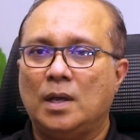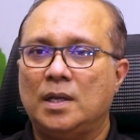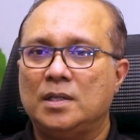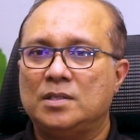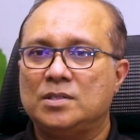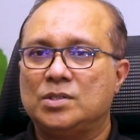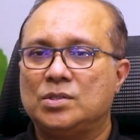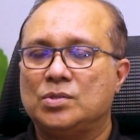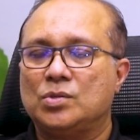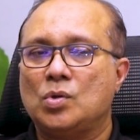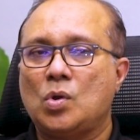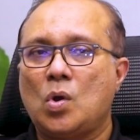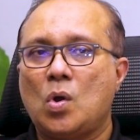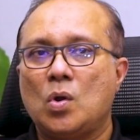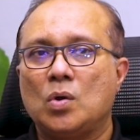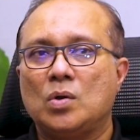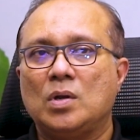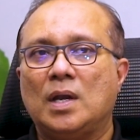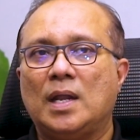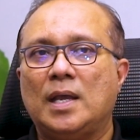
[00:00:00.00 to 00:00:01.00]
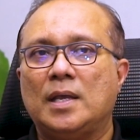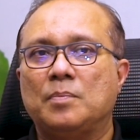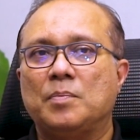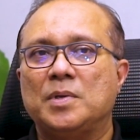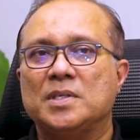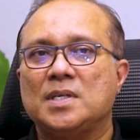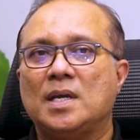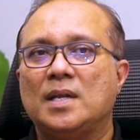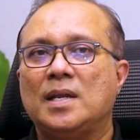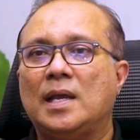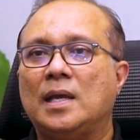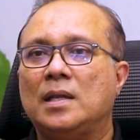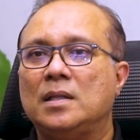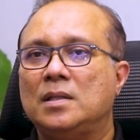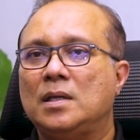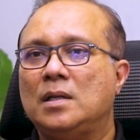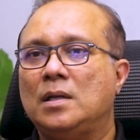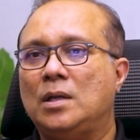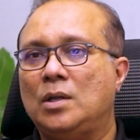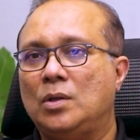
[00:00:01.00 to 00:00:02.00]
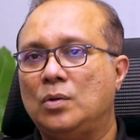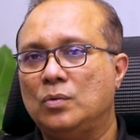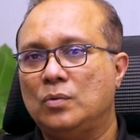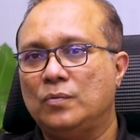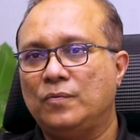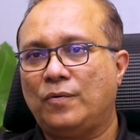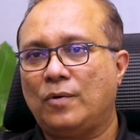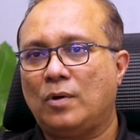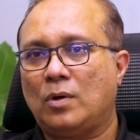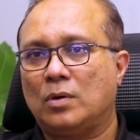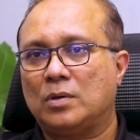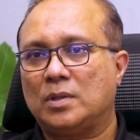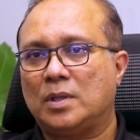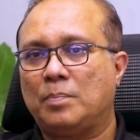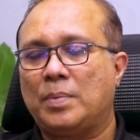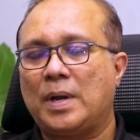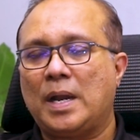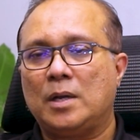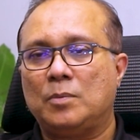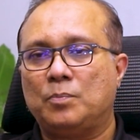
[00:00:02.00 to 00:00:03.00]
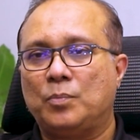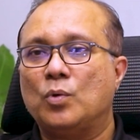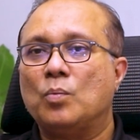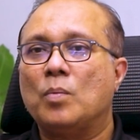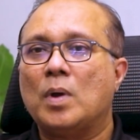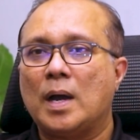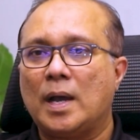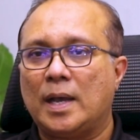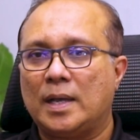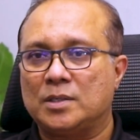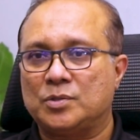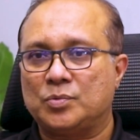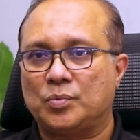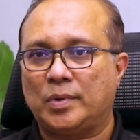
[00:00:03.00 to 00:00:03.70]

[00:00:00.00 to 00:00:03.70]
it's not like beside anything new for the brand Puma as